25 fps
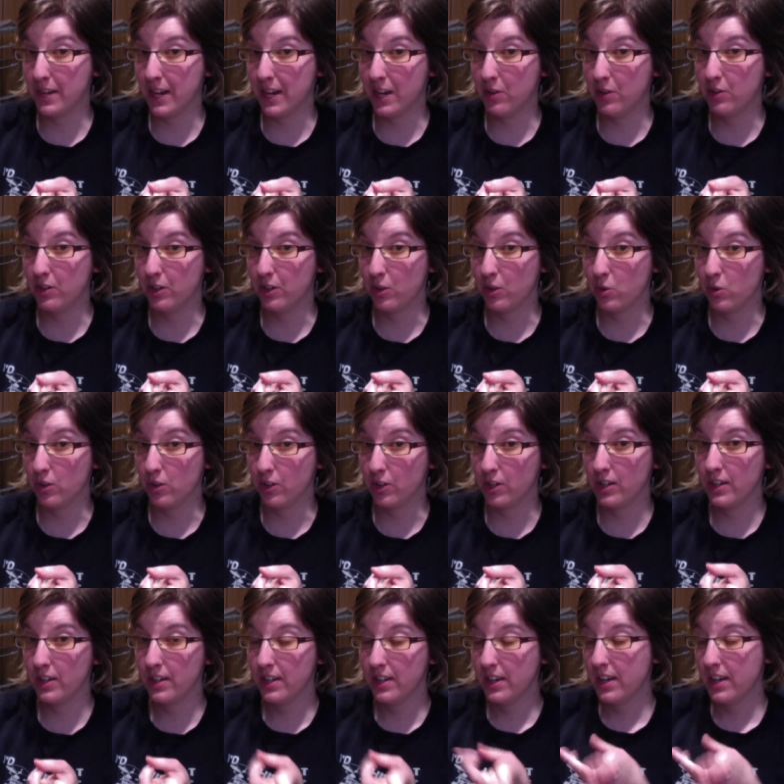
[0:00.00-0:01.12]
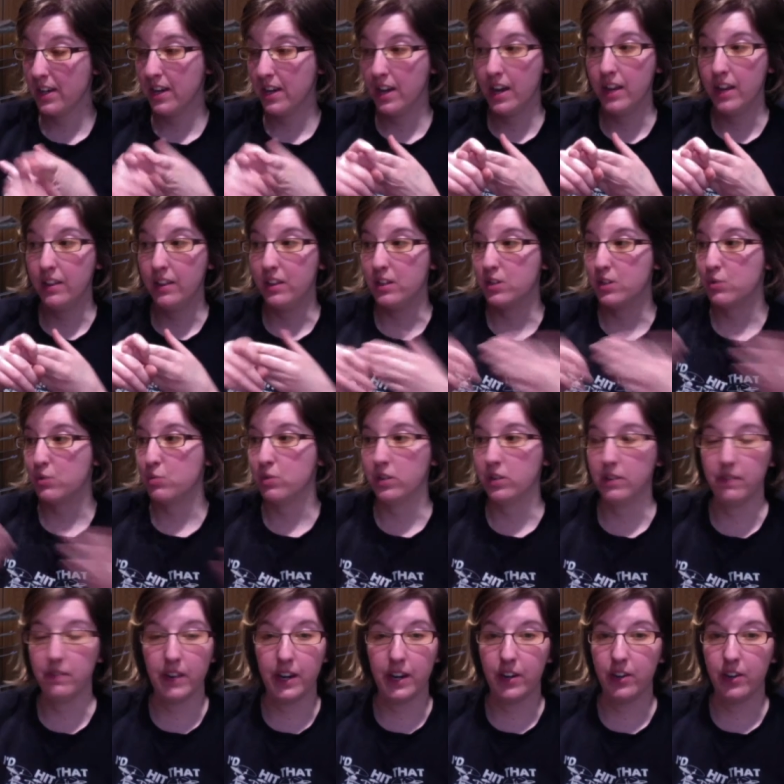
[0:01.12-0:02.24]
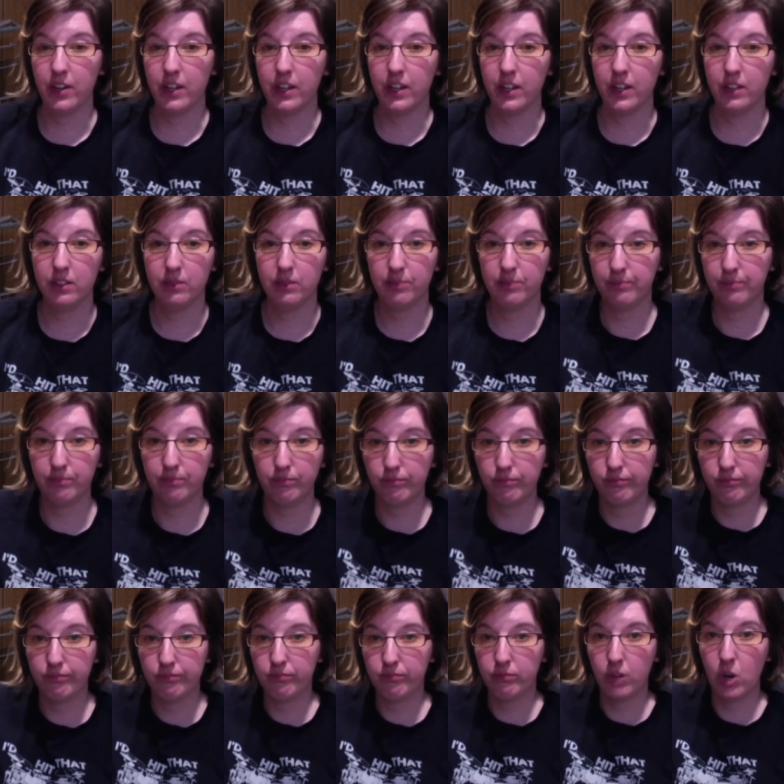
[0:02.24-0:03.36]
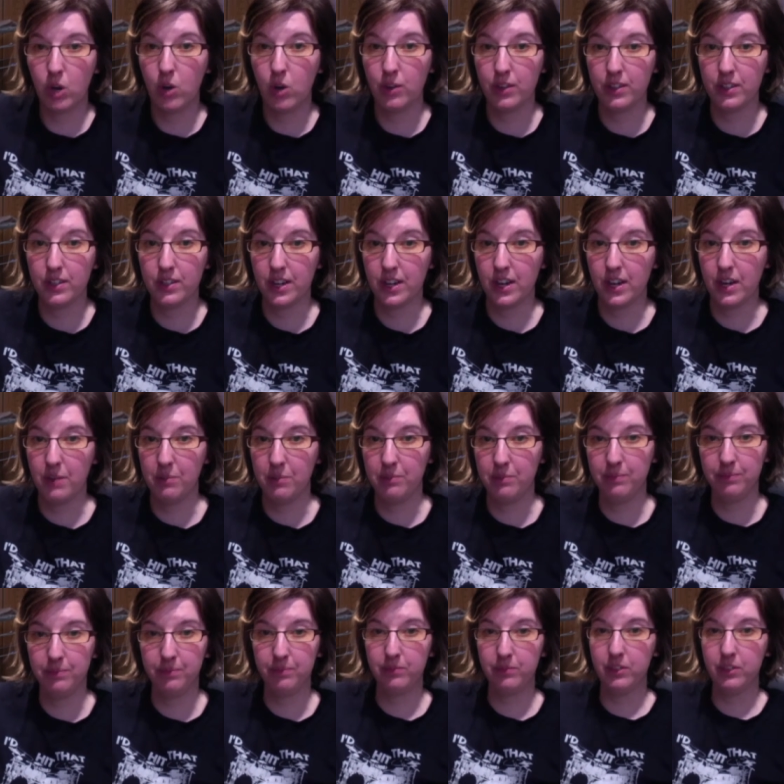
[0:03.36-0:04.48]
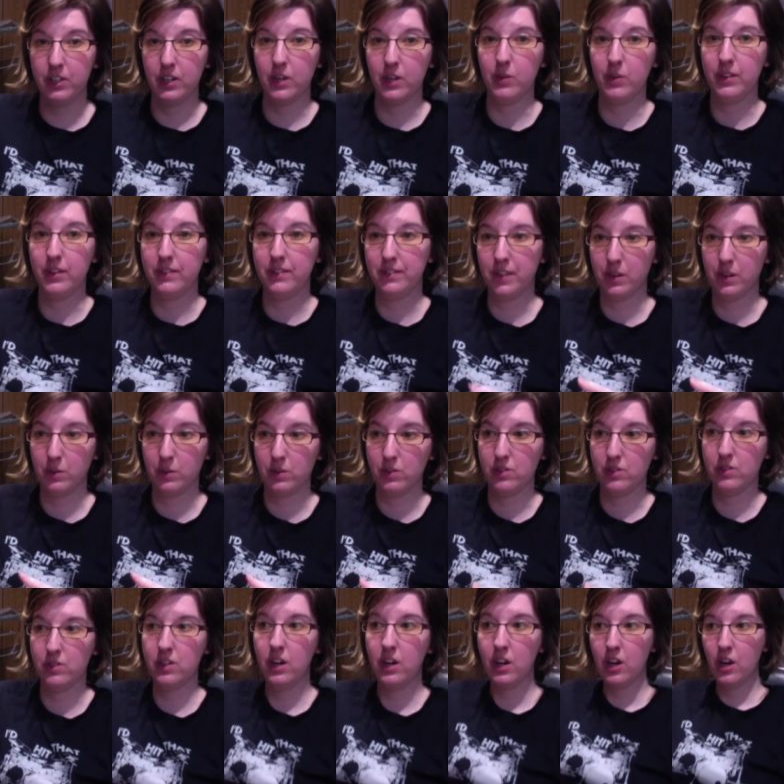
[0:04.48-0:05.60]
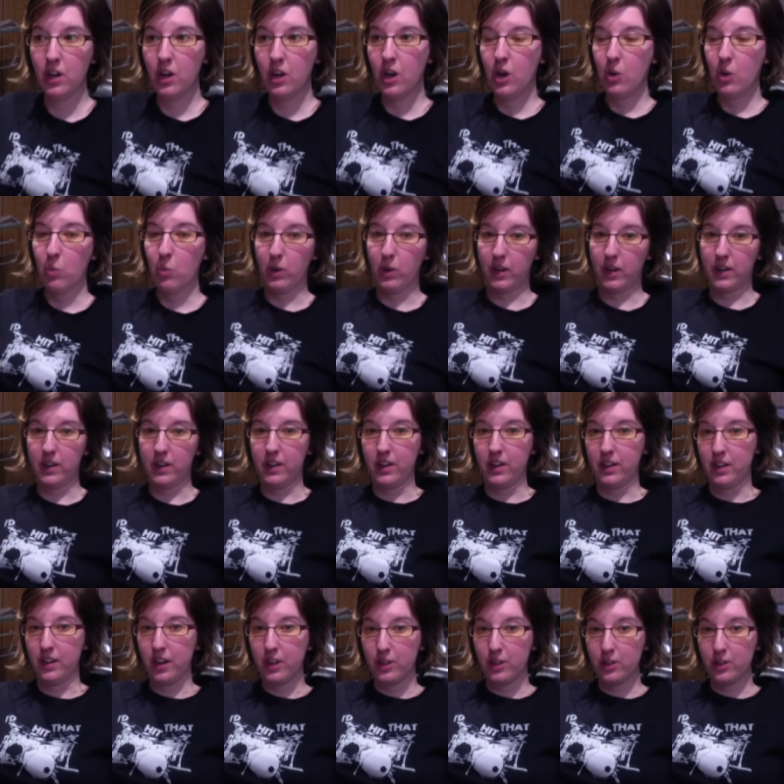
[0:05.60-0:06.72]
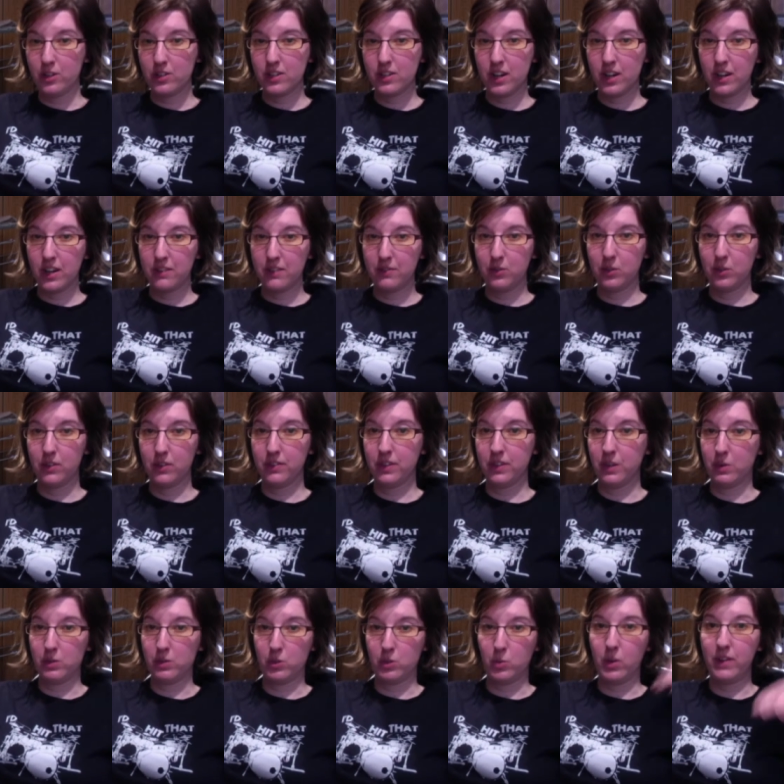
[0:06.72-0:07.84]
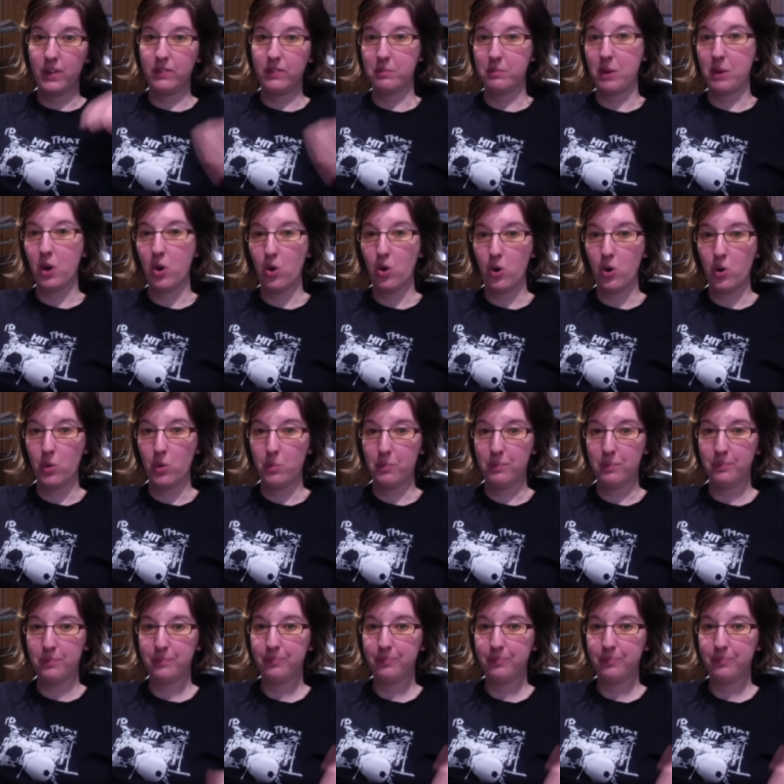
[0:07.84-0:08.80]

out their order, and this would vary all the time. You know, if I was working on other stuff or if I was away from home,